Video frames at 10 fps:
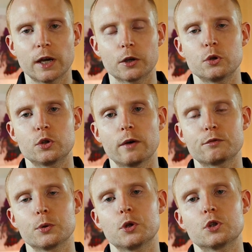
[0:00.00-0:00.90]
thank you to
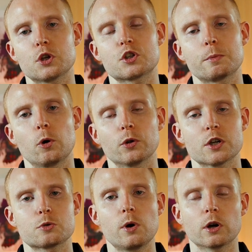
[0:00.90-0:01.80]
everyone who does support
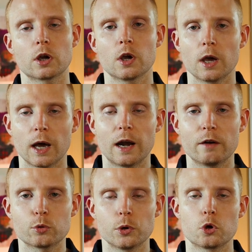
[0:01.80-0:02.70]
this work and
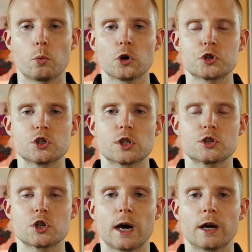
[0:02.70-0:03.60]
everyone who watches
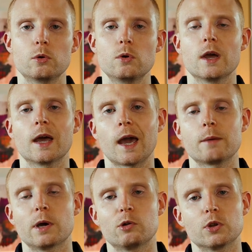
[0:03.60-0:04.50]
this channel.
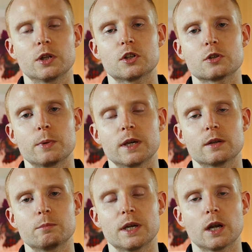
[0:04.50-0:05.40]
Um, it really does
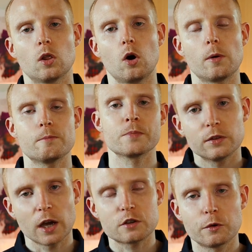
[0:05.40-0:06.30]
make, mean a lot.
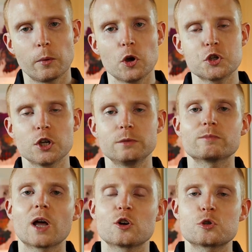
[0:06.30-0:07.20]
Thanks for watching.
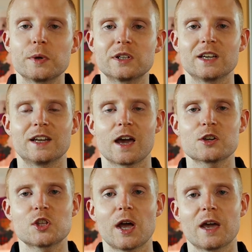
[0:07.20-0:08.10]
I'll speak to you next